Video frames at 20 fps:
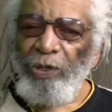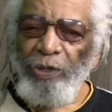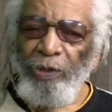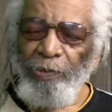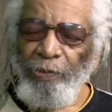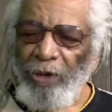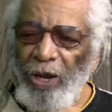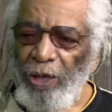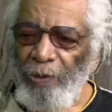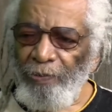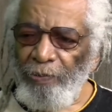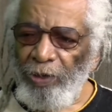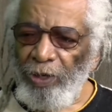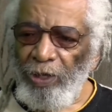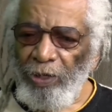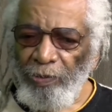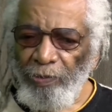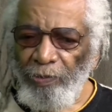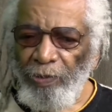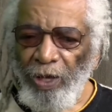But I
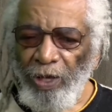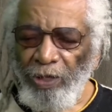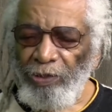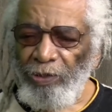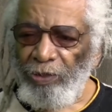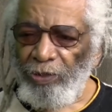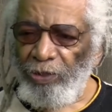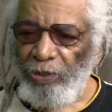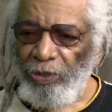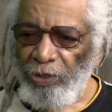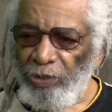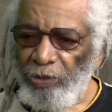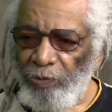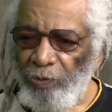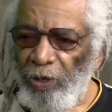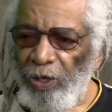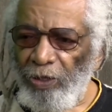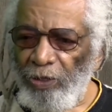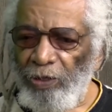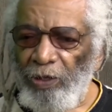made my decision
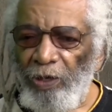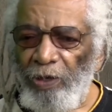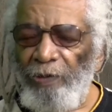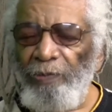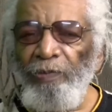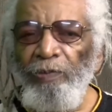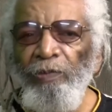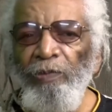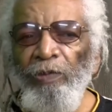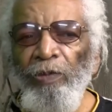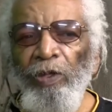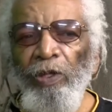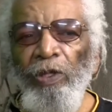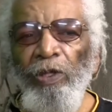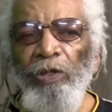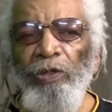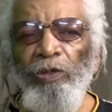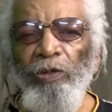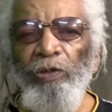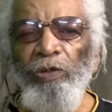right there
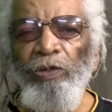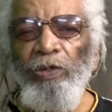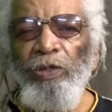to